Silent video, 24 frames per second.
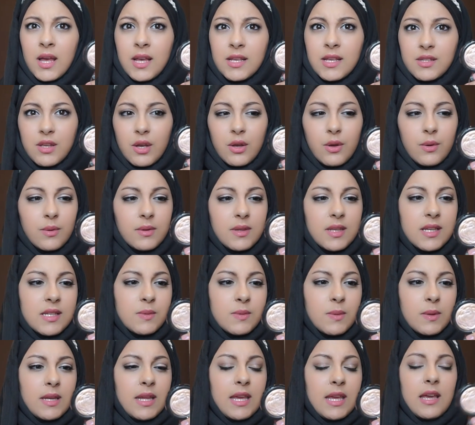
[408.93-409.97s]
So this
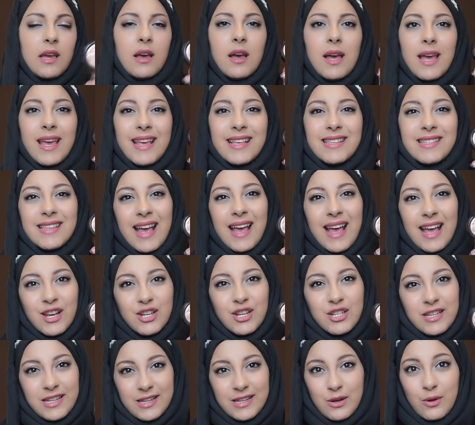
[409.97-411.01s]
one here is
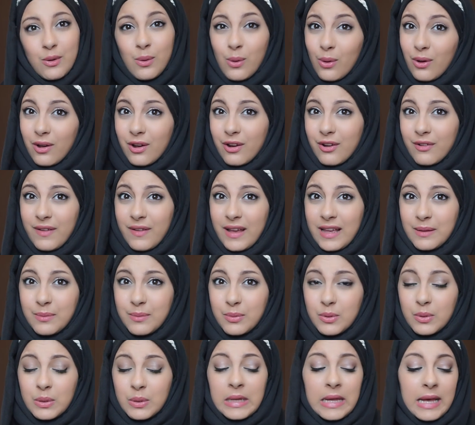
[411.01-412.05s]
actually no longer
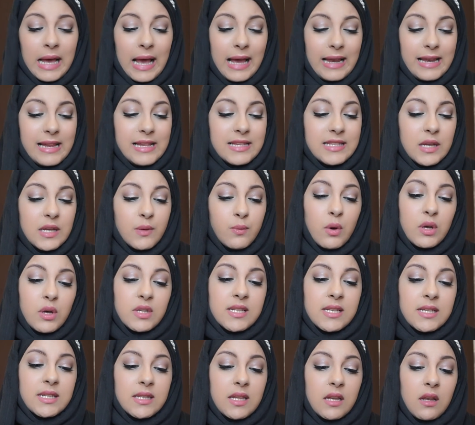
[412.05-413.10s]
available. At least it
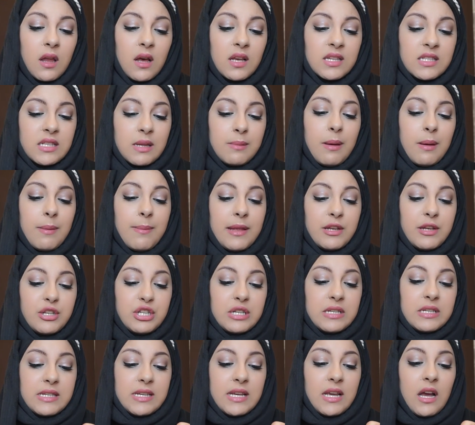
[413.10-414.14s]
wasn't the last time I
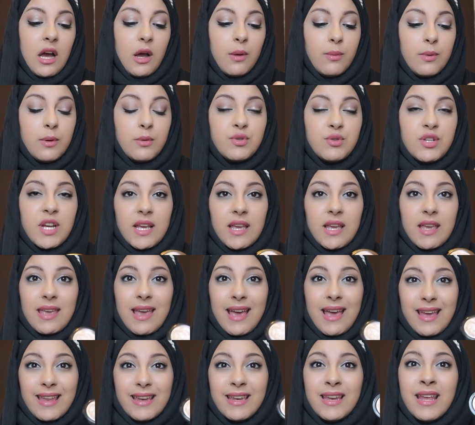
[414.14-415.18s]
mentioned it. I will check
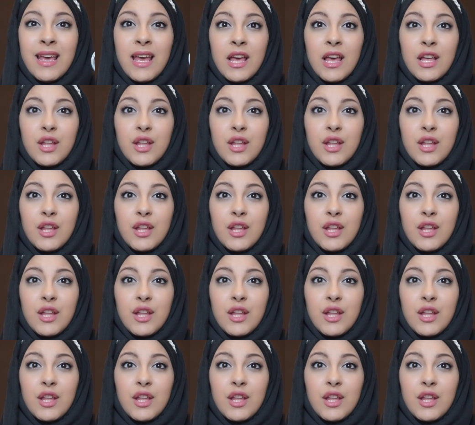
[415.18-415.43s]
again.